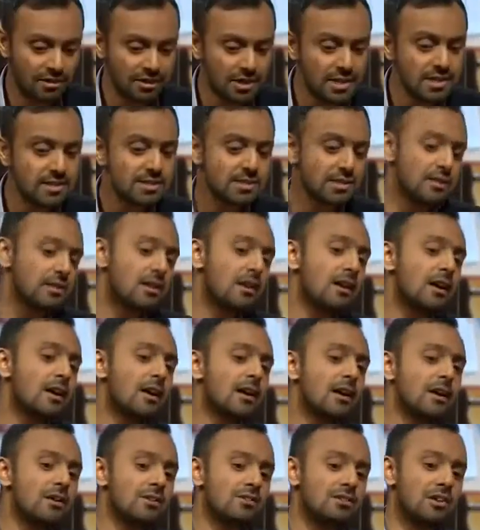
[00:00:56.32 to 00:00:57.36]
data.
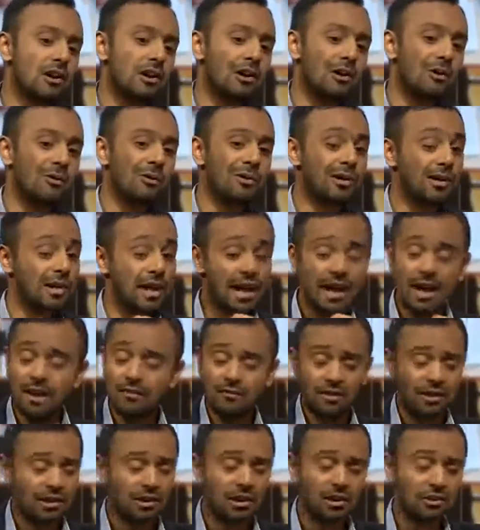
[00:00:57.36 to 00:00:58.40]
So
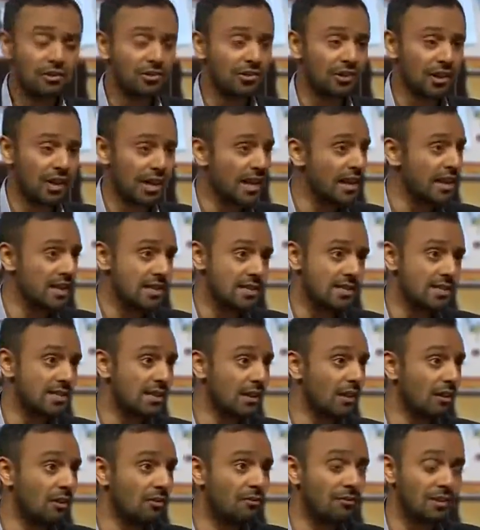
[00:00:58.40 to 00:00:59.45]
every country in
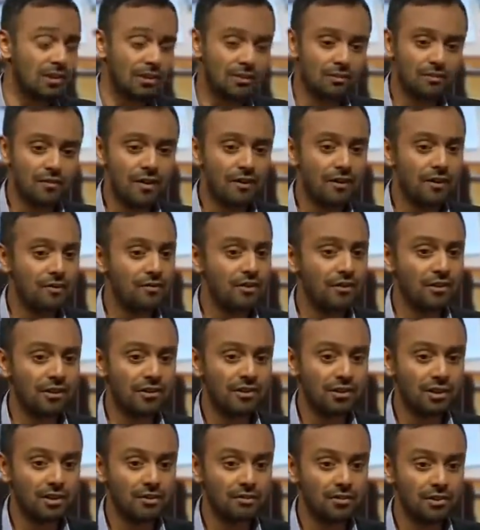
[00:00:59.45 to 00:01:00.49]
itself is very, very
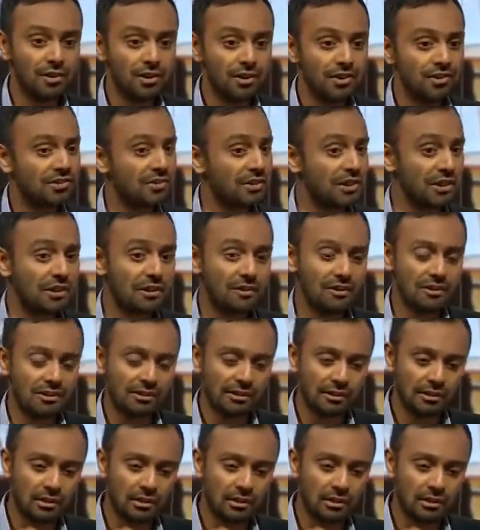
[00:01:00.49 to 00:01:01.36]
diverse. You know, there's